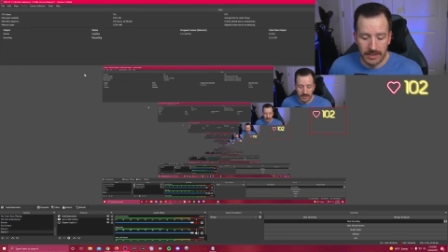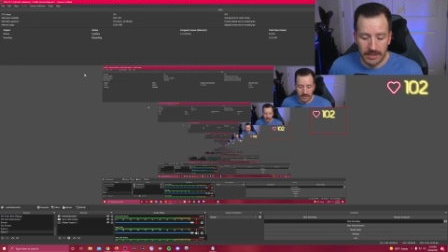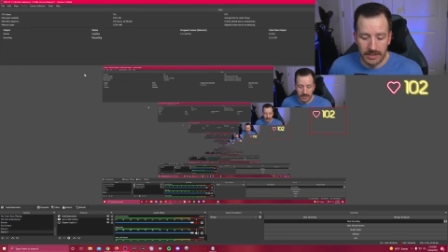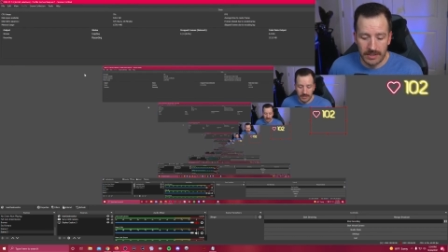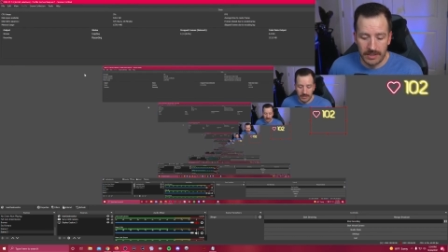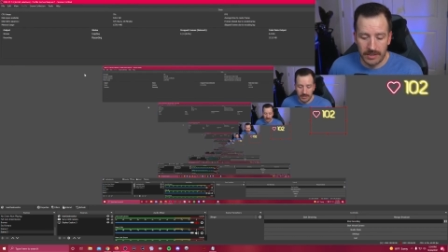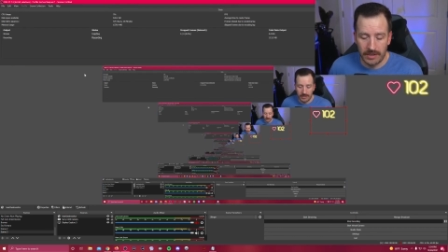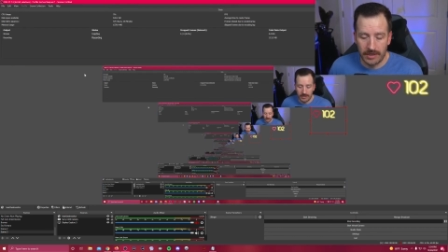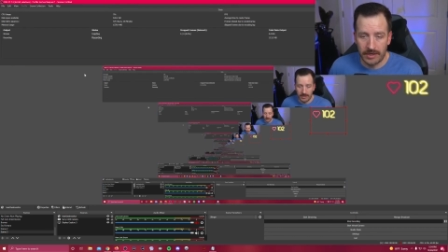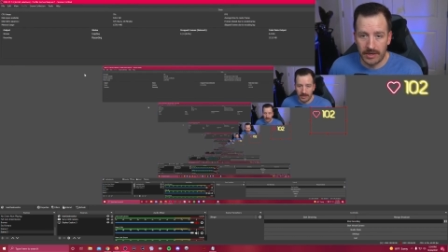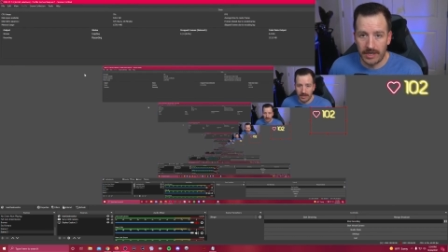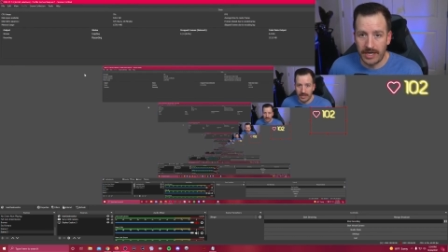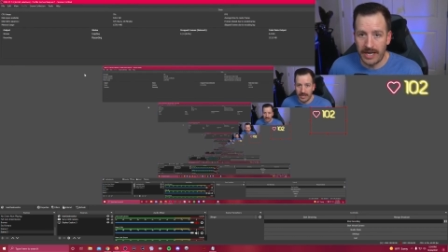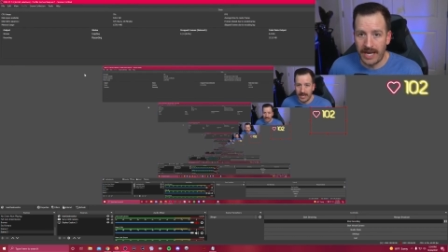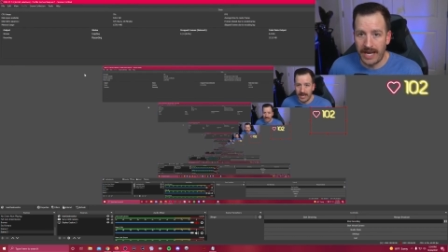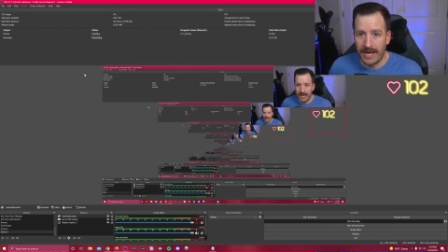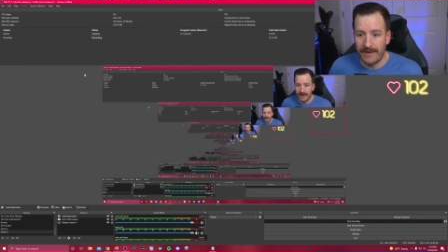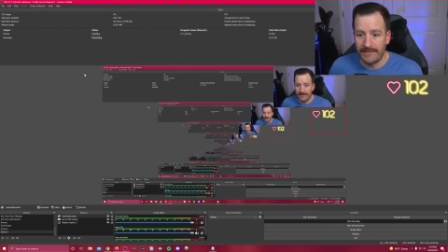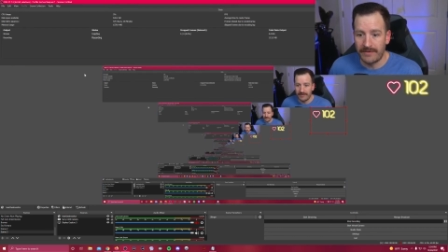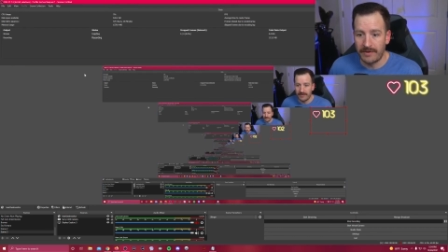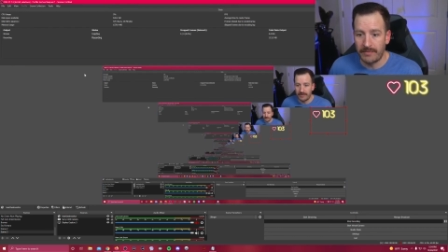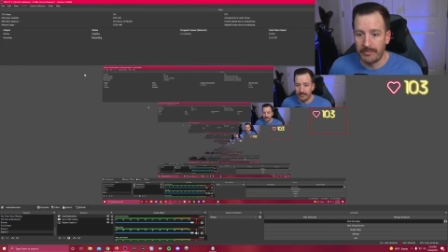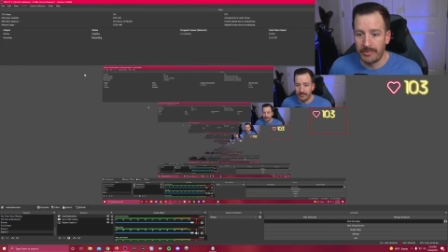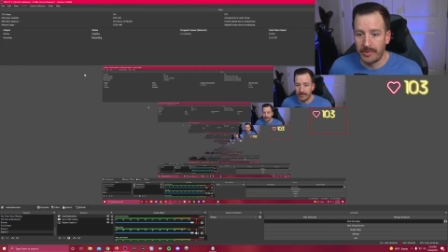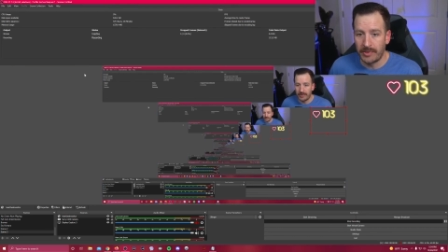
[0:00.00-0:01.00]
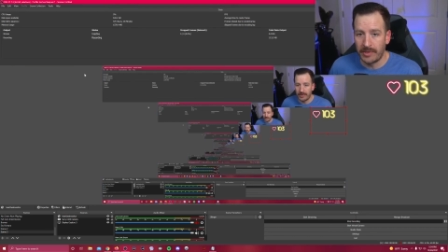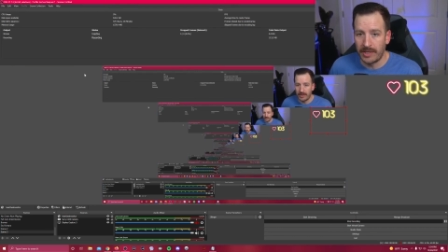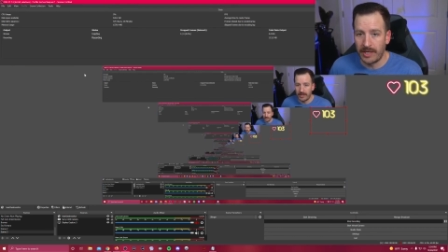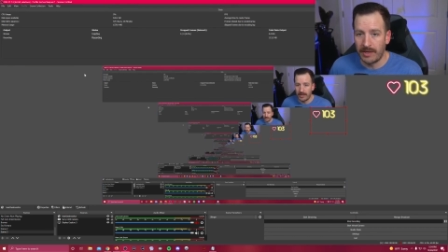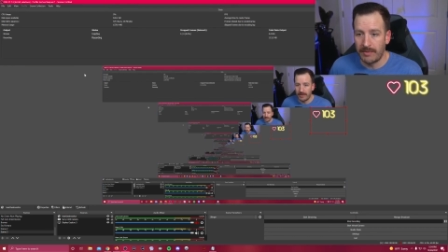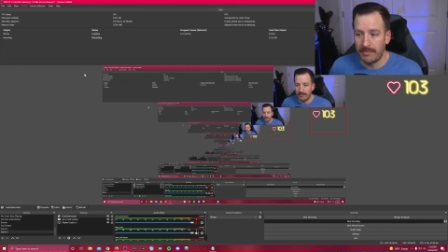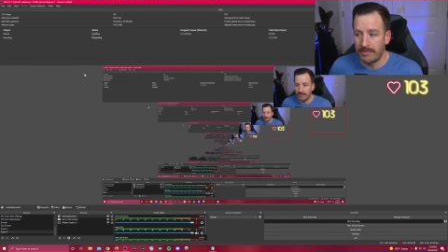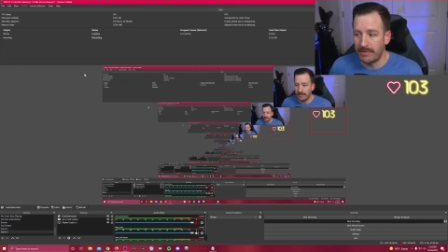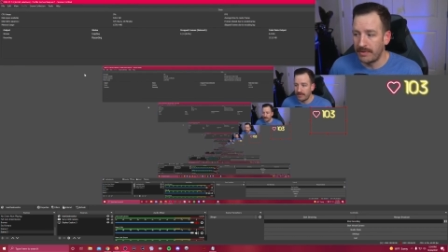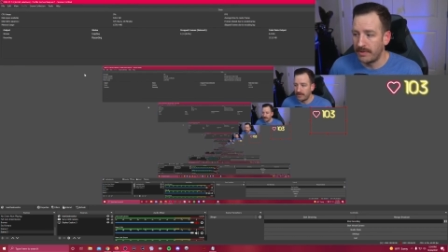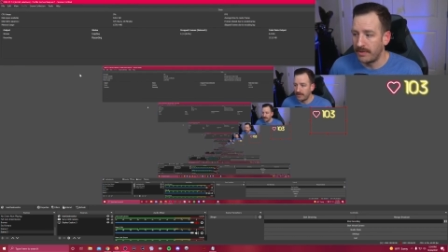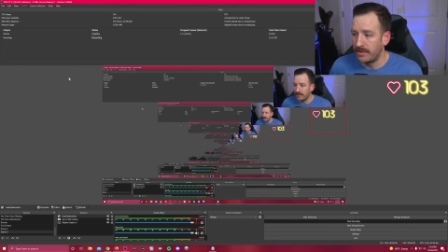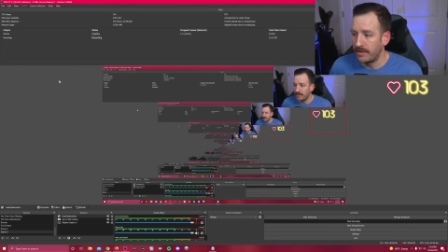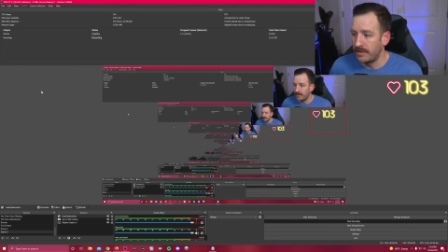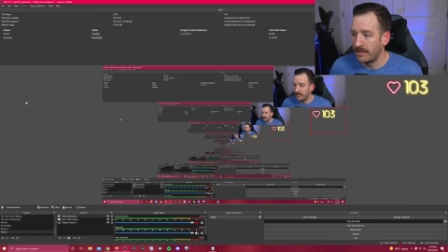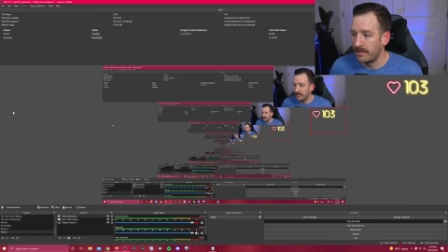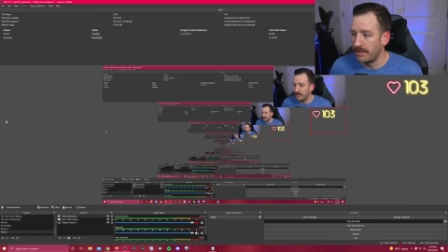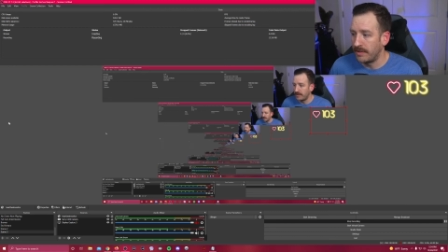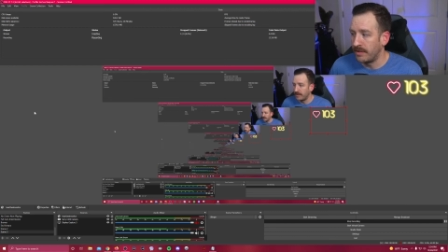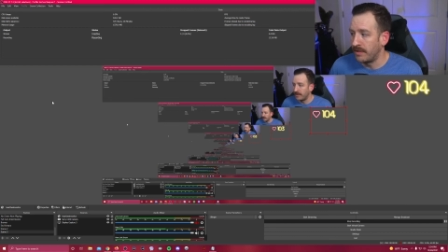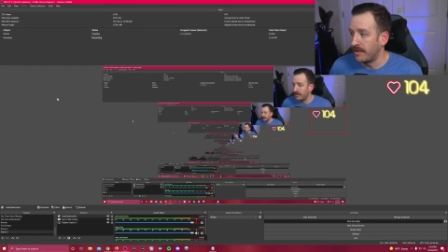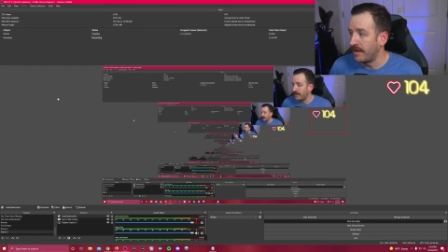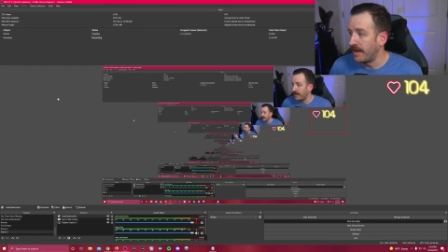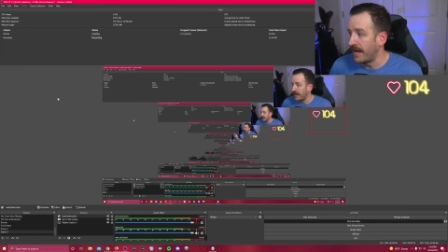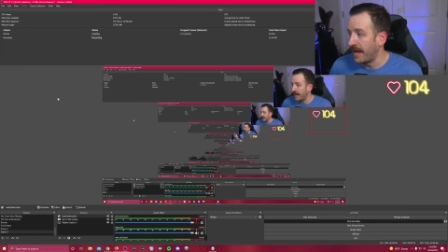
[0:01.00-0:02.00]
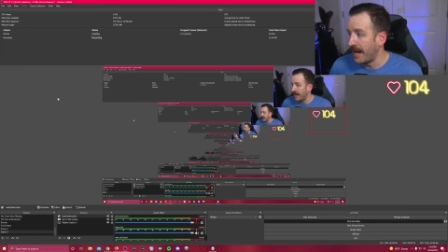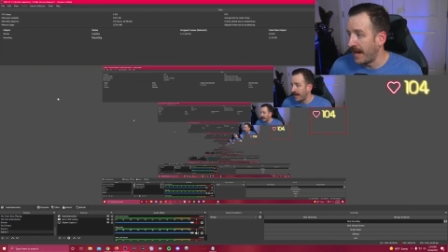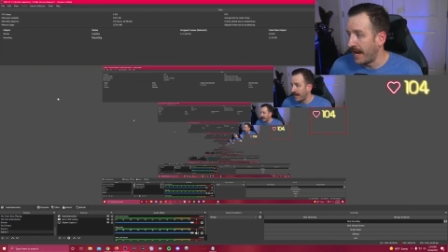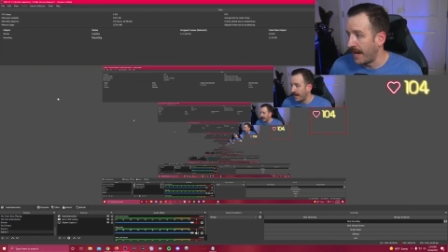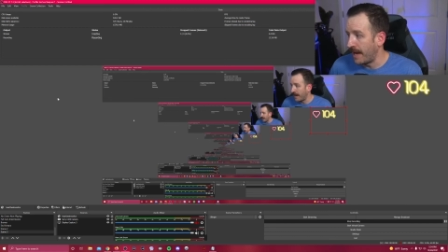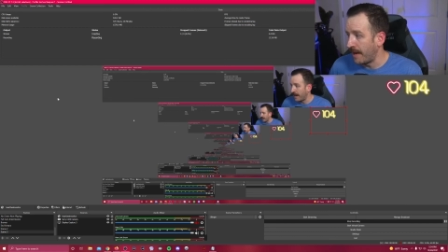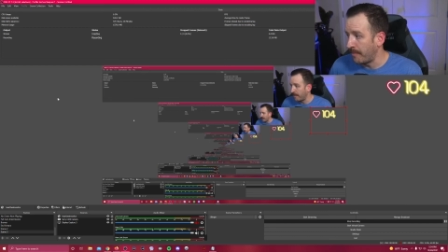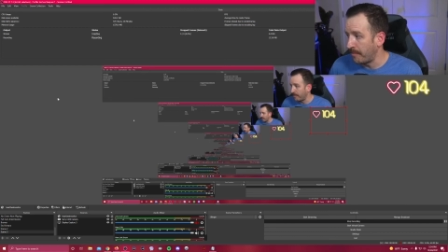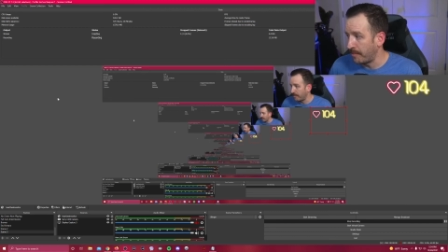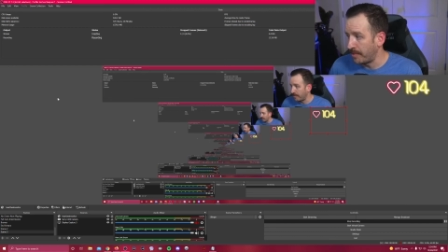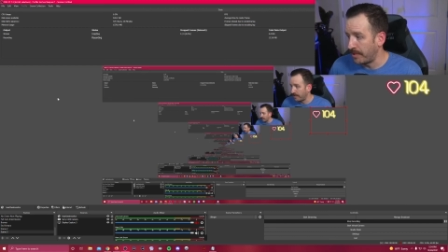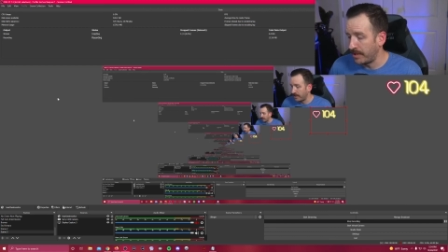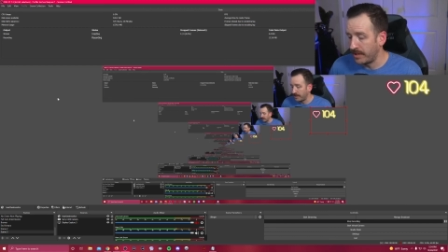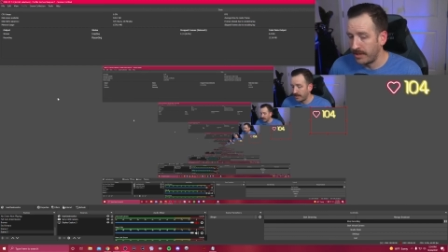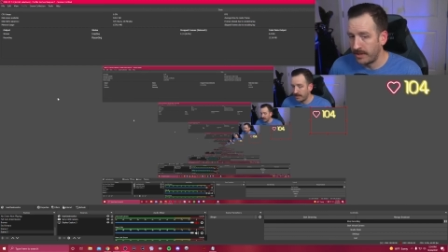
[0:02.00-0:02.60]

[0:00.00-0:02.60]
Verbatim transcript: You're gonna have to pull up the app,